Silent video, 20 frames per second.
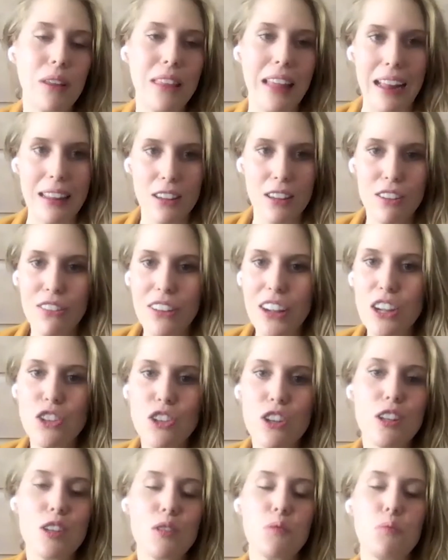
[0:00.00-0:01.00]

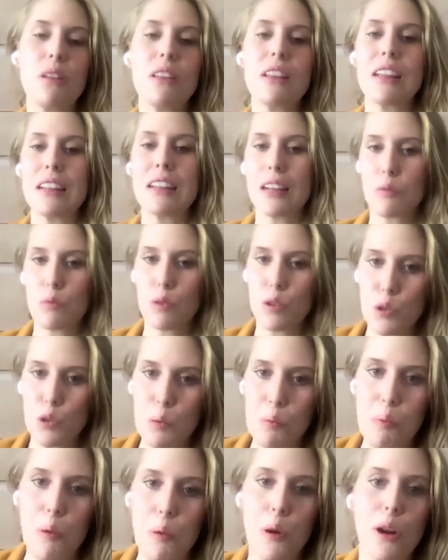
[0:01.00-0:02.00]
activations, we'll lean in with
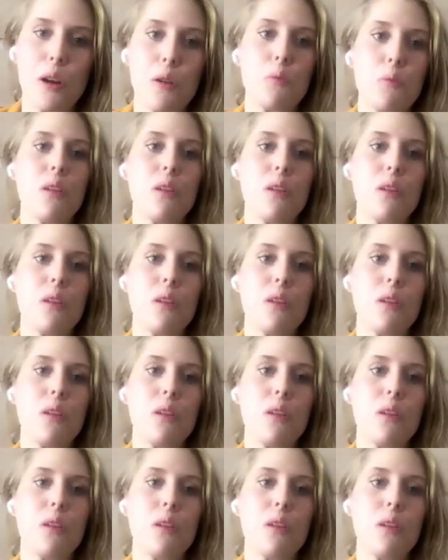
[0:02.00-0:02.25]
support,